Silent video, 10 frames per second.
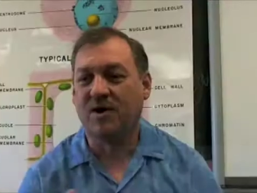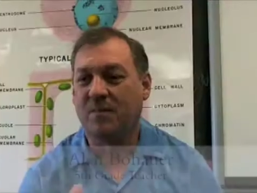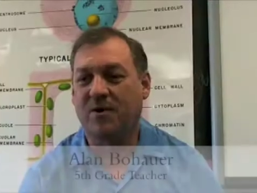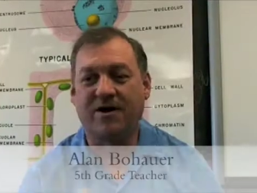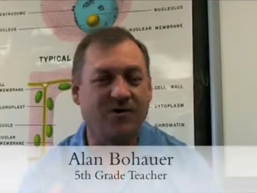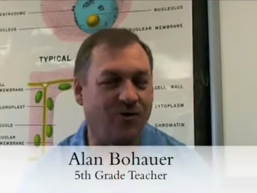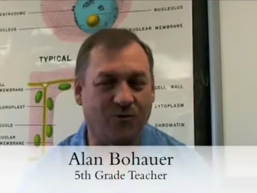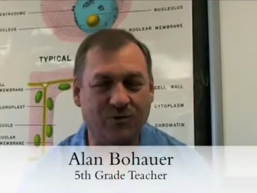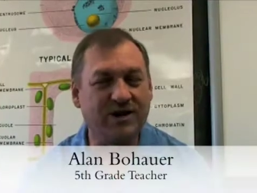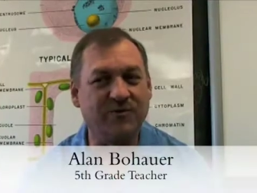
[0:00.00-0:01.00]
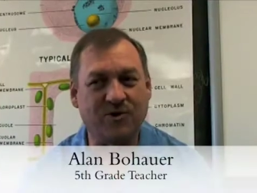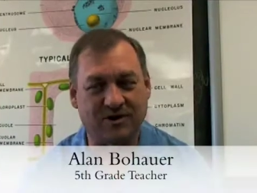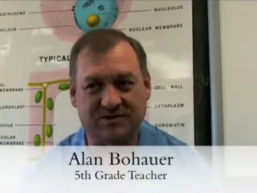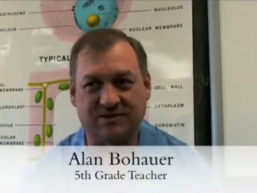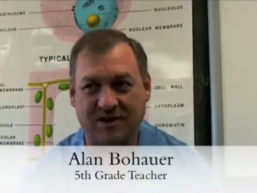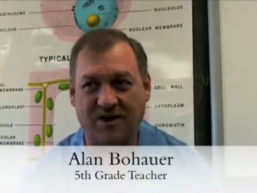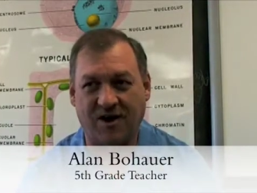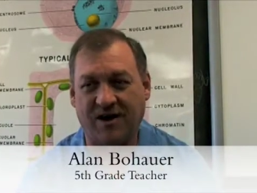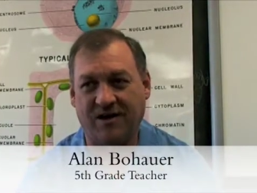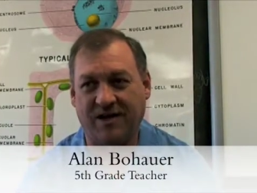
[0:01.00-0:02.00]
Part-Whole really works
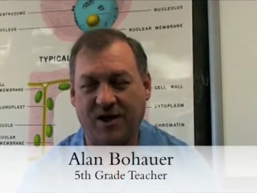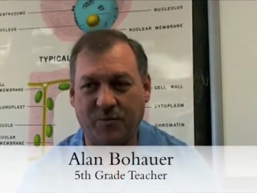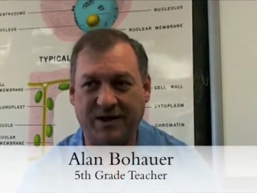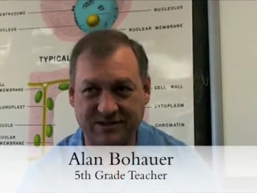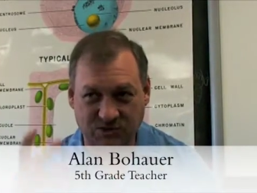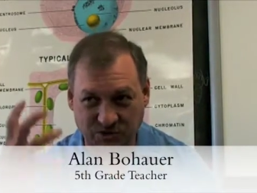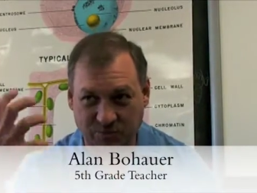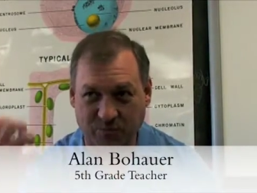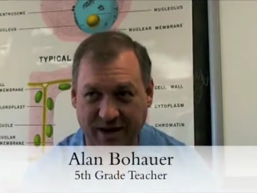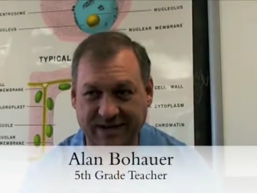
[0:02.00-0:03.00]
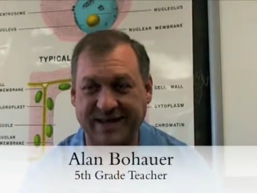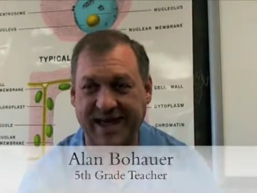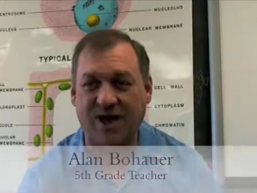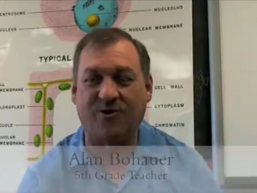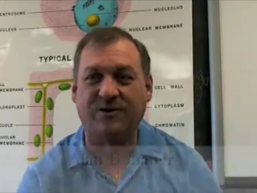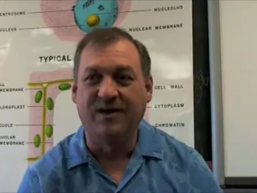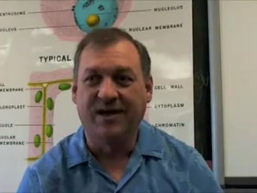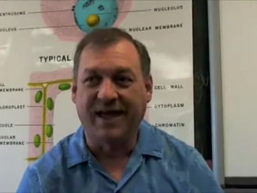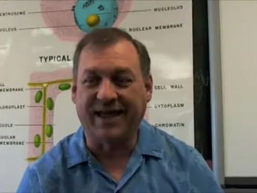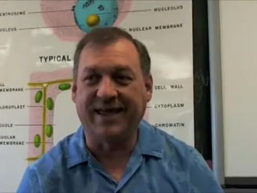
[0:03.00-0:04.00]
uh, helping a student break down
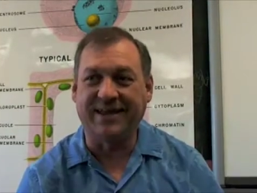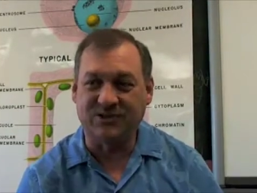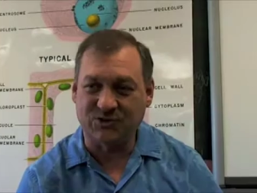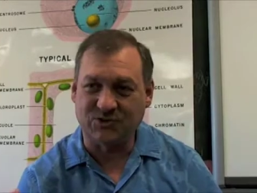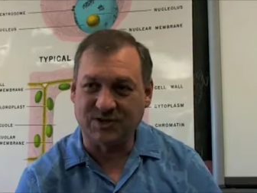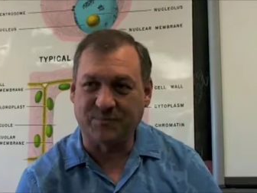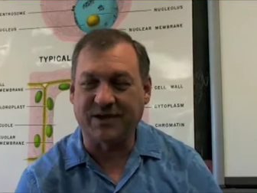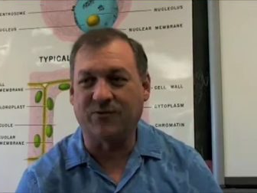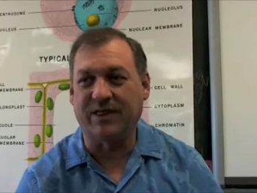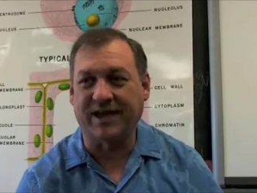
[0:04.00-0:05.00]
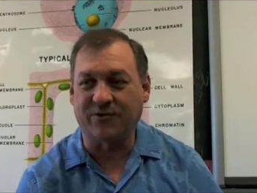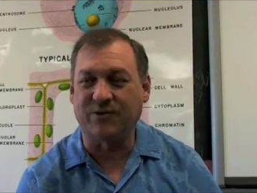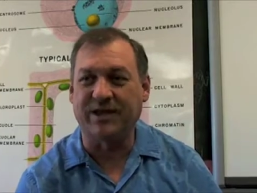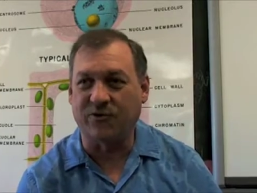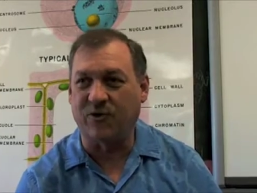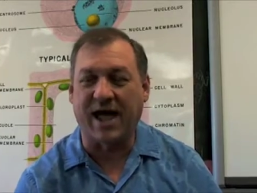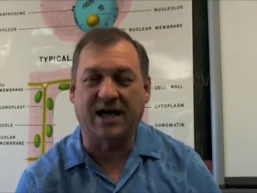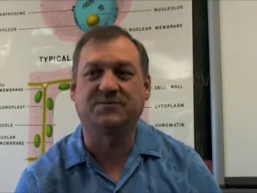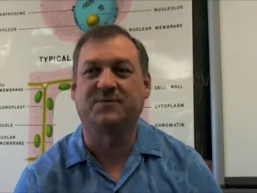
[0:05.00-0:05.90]
and get into something where they can really grasp